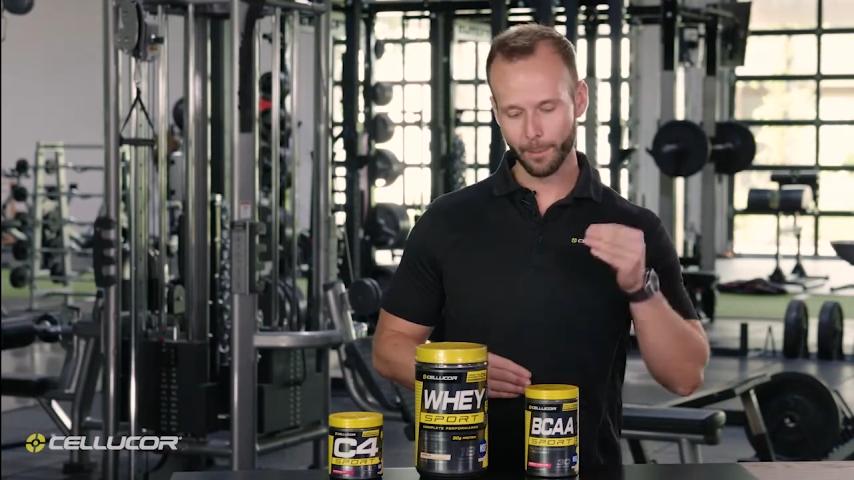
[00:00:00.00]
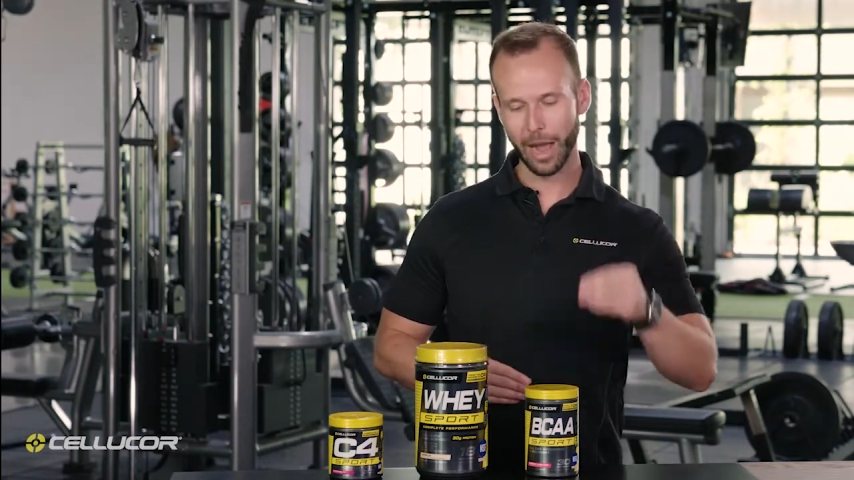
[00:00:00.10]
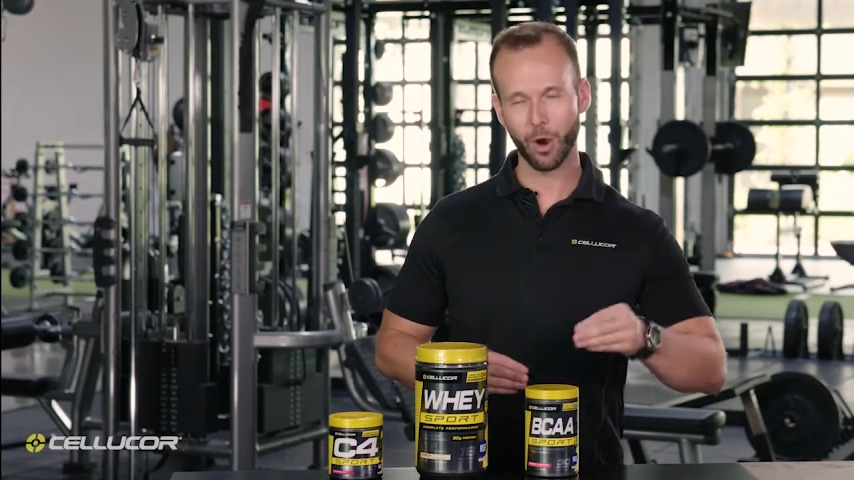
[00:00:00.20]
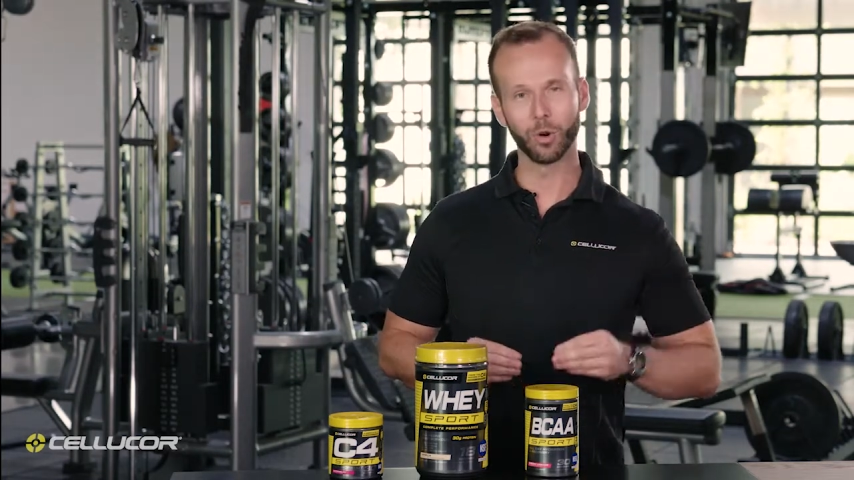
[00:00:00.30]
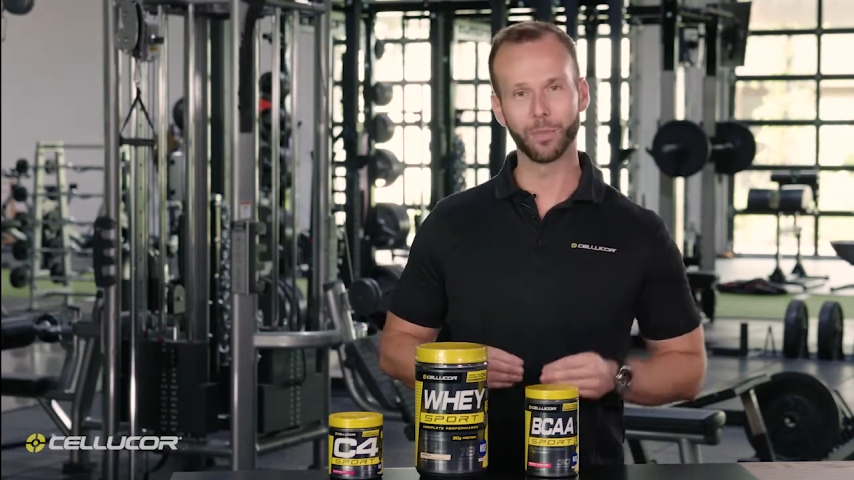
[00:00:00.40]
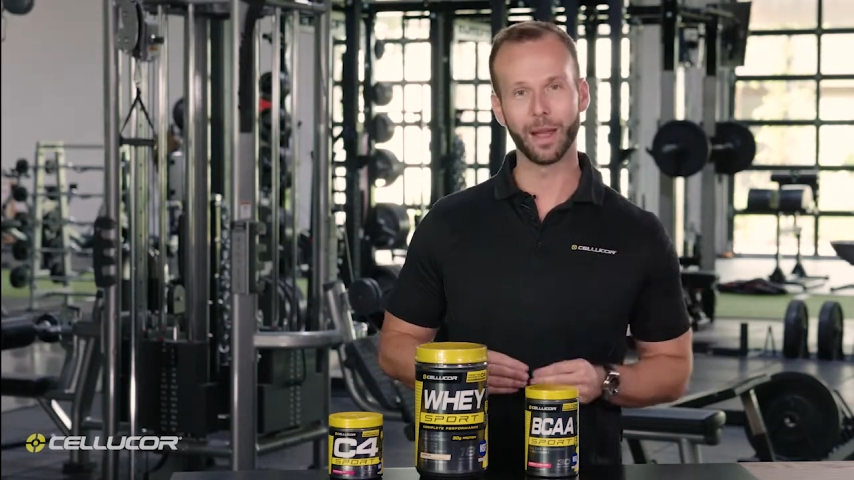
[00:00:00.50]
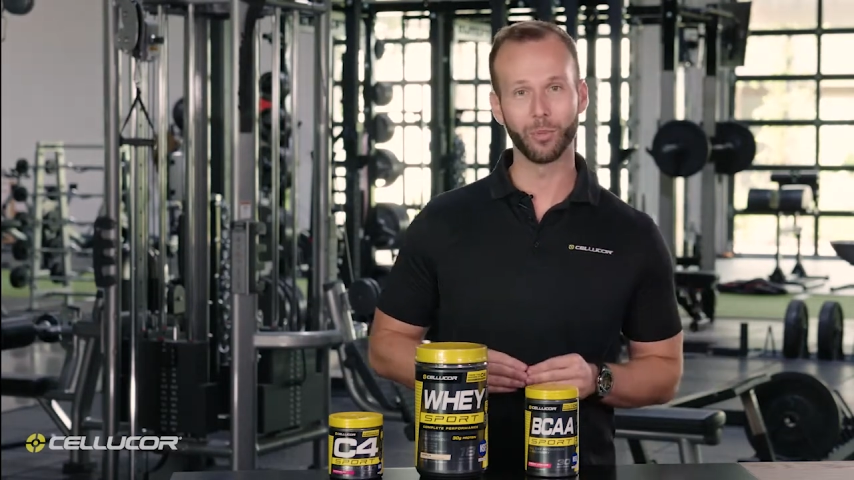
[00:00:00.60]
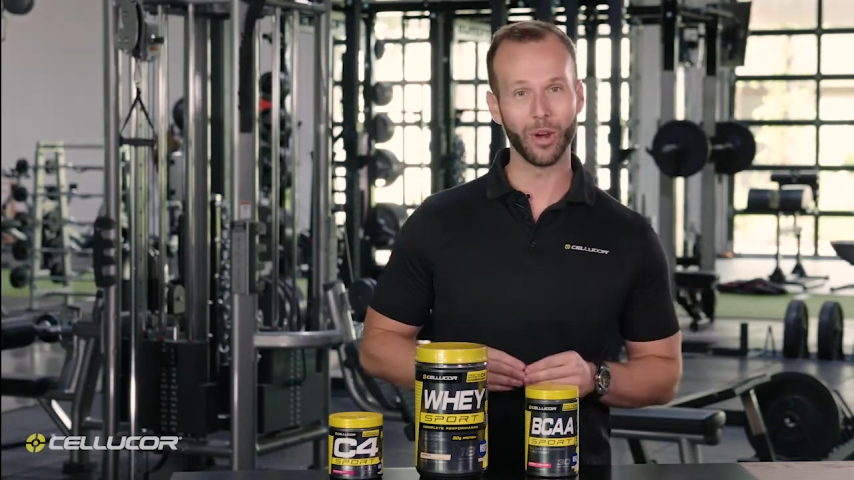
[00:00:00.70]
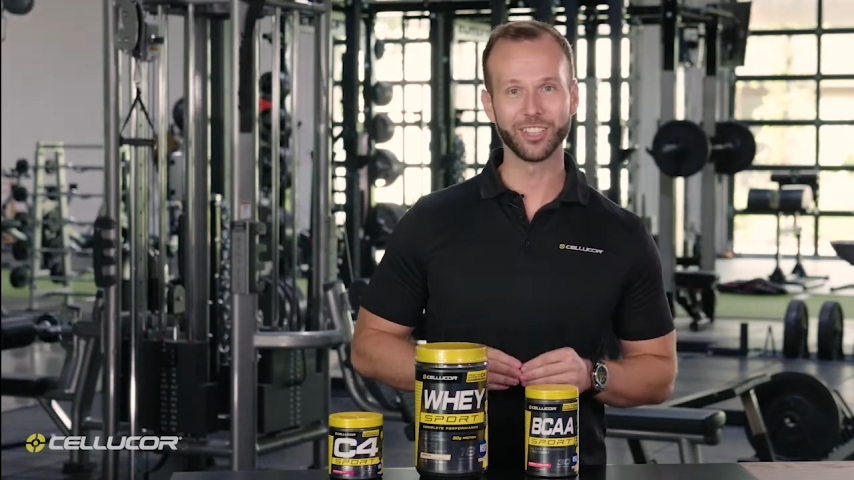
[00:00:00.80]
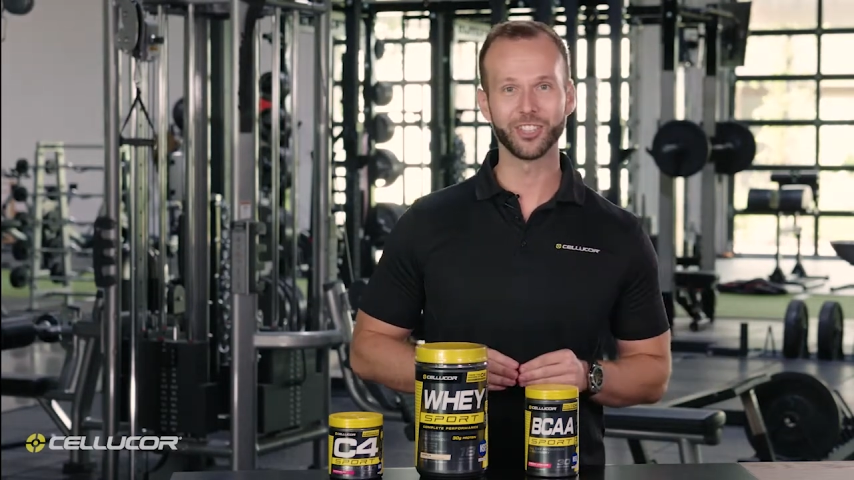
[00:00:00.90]
powered by
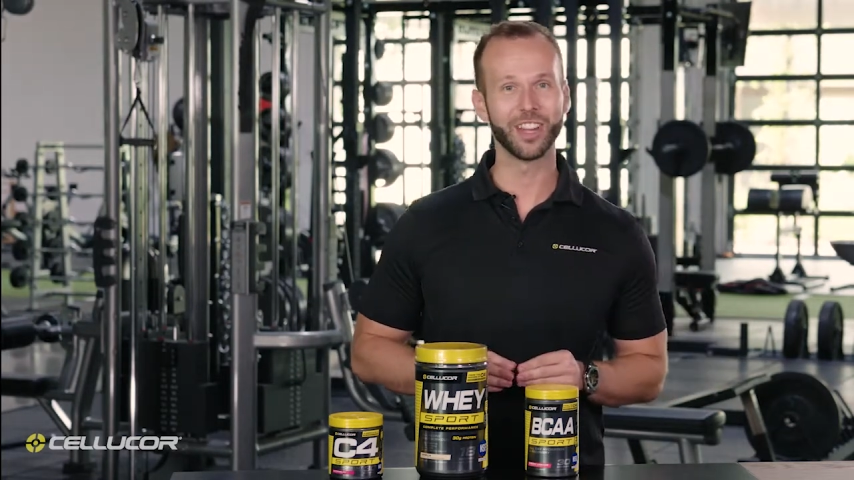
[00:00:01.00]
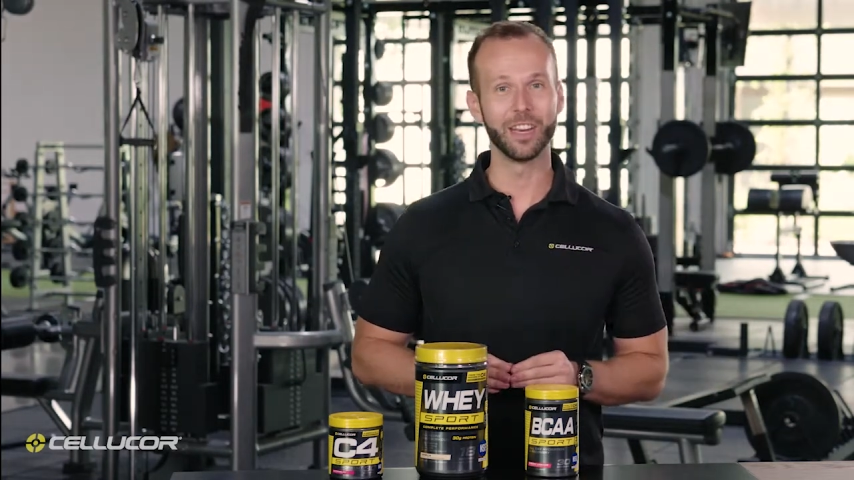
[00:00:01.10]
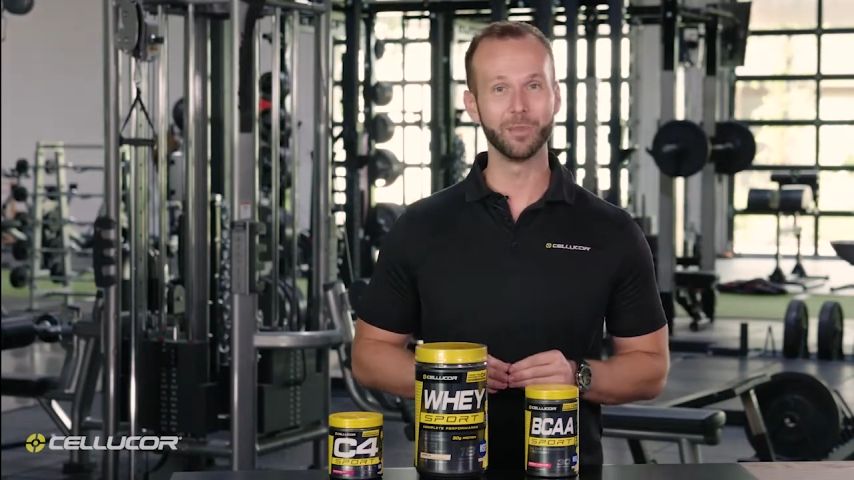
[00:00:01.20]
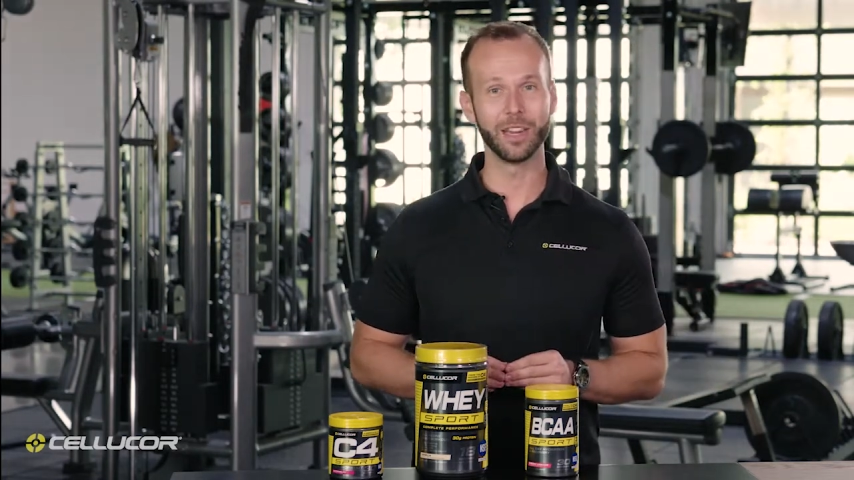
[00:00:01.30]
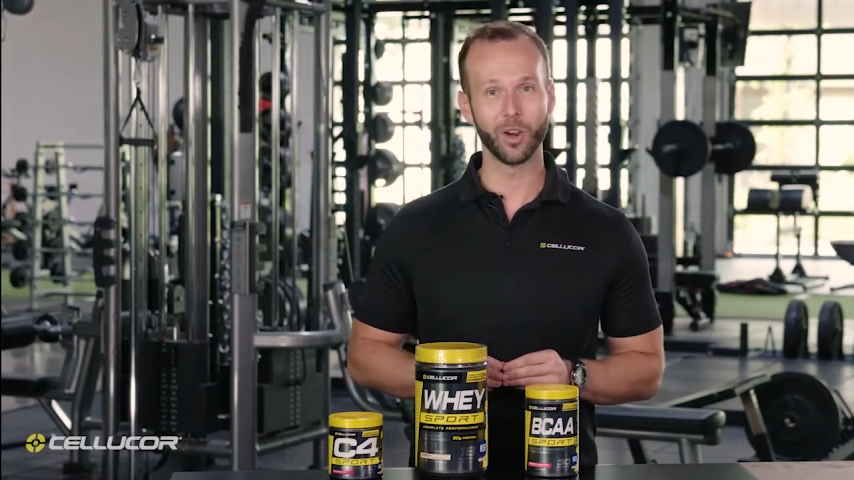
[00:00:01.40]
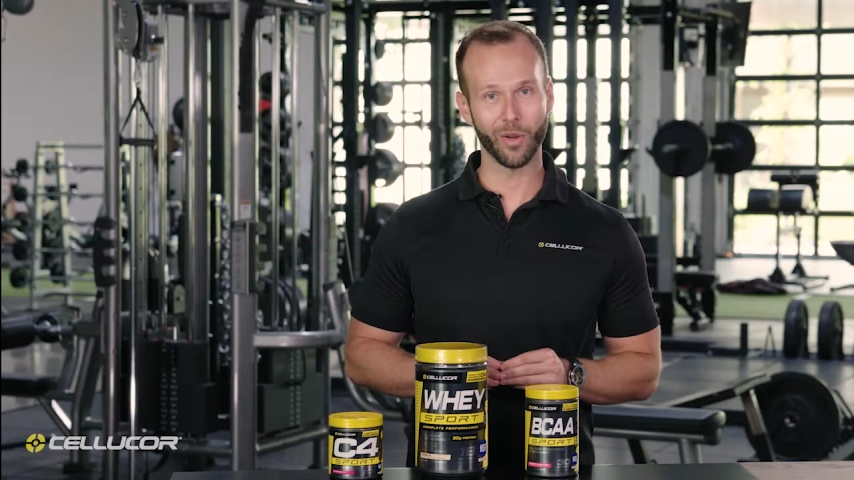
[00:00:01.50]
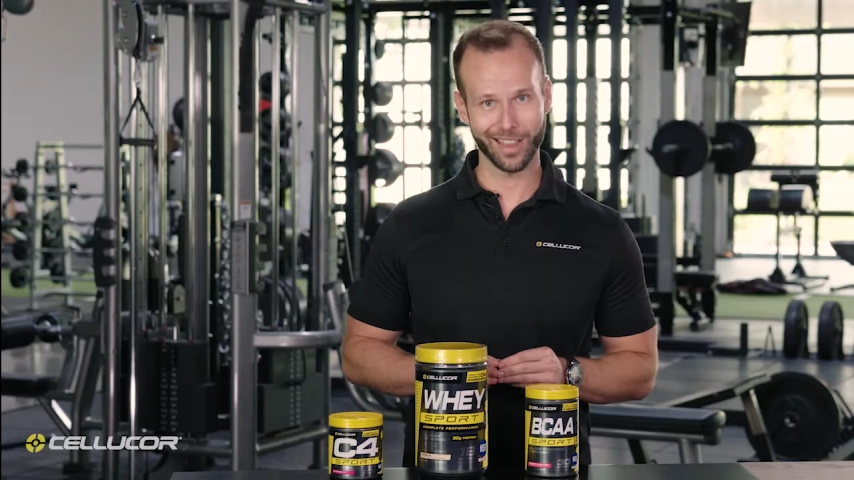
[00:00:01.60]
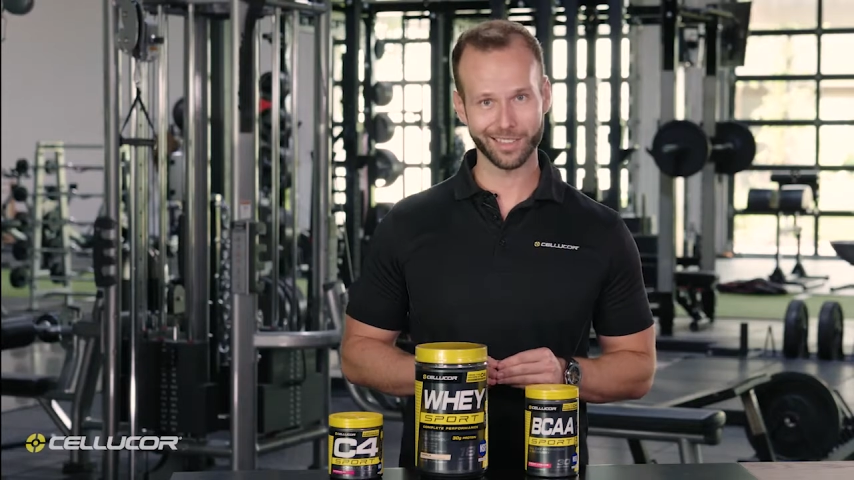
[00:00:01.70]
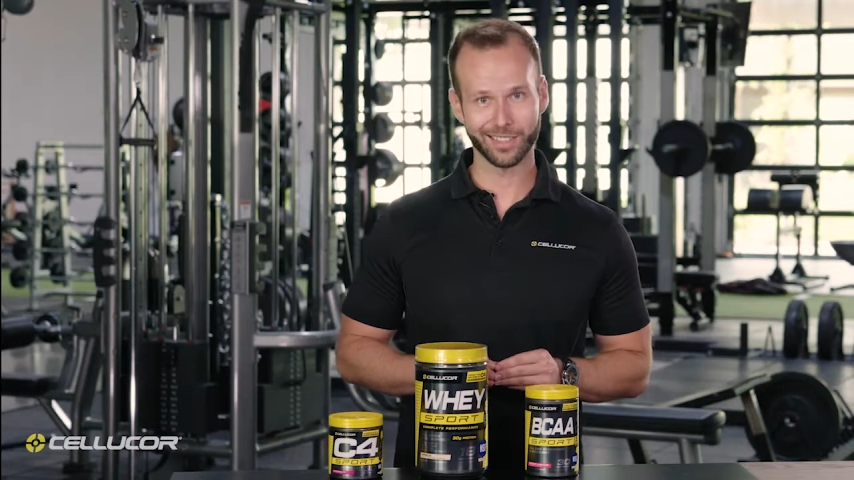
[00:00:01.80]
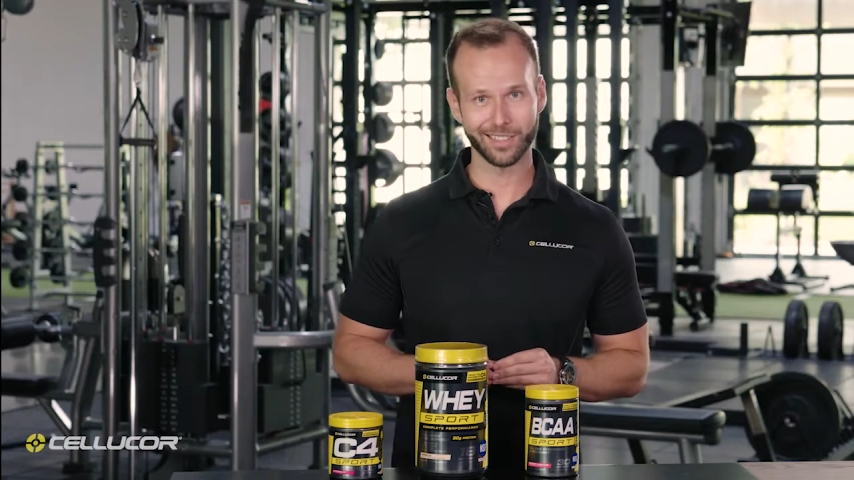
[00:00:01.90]
branched-chain amino
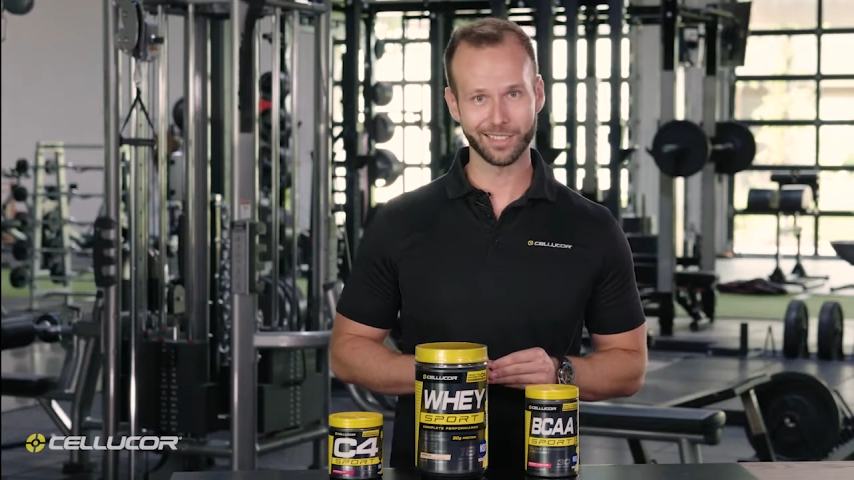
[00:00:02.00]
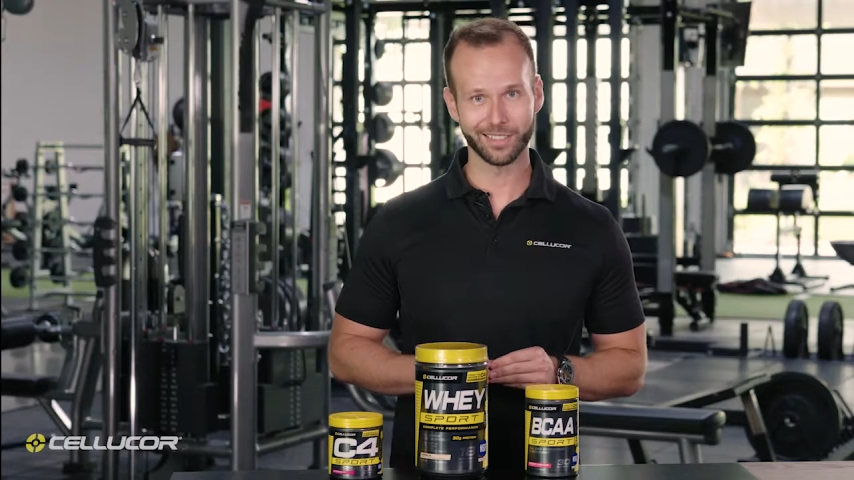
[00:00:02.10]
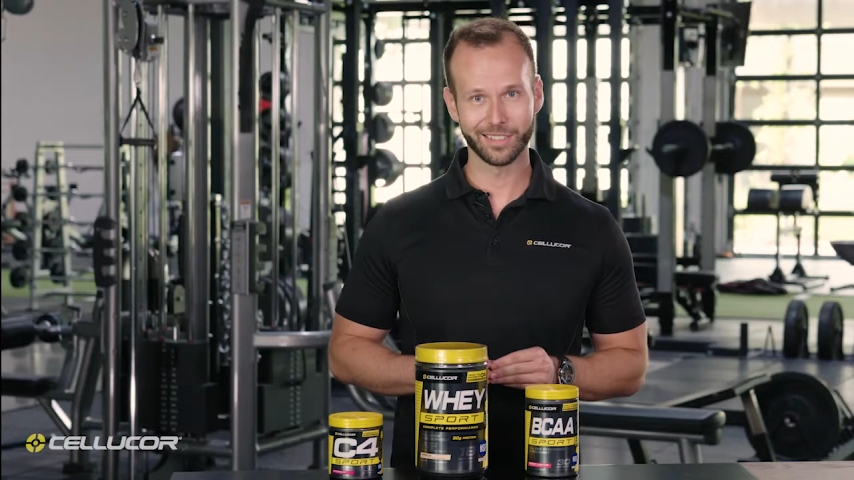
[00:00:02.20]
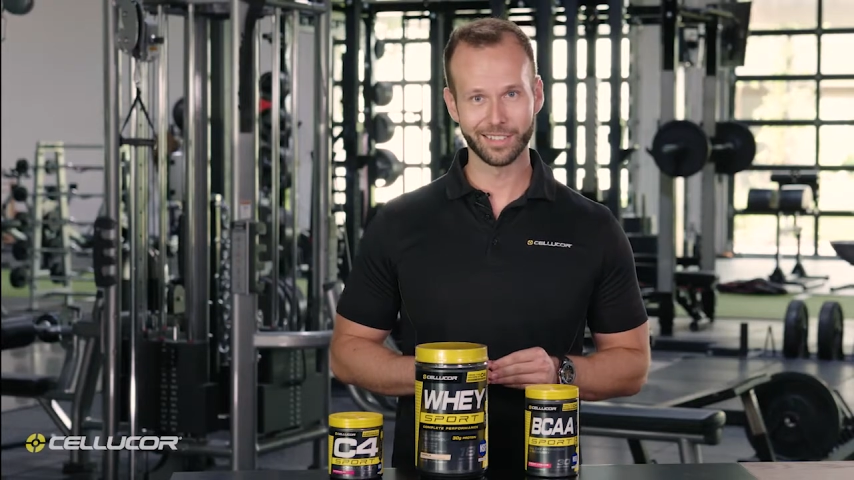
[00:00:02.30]
acids.